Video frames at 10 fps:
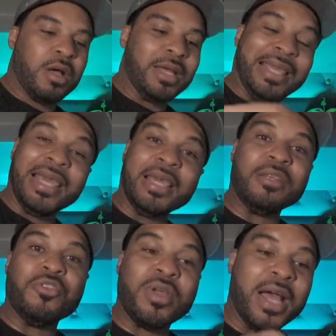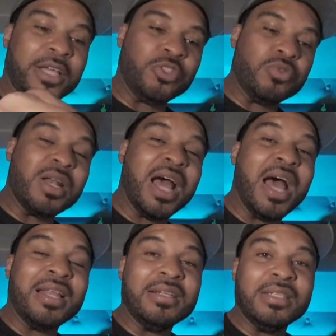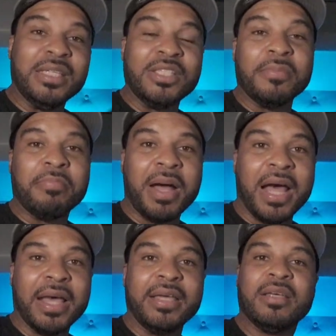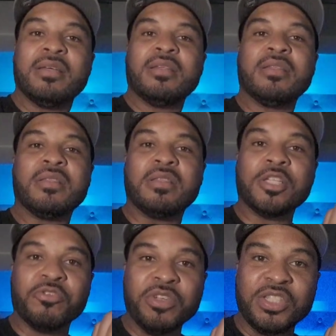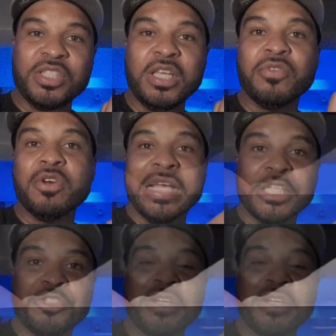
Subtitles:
Again, you guys do not need to buy the receiver and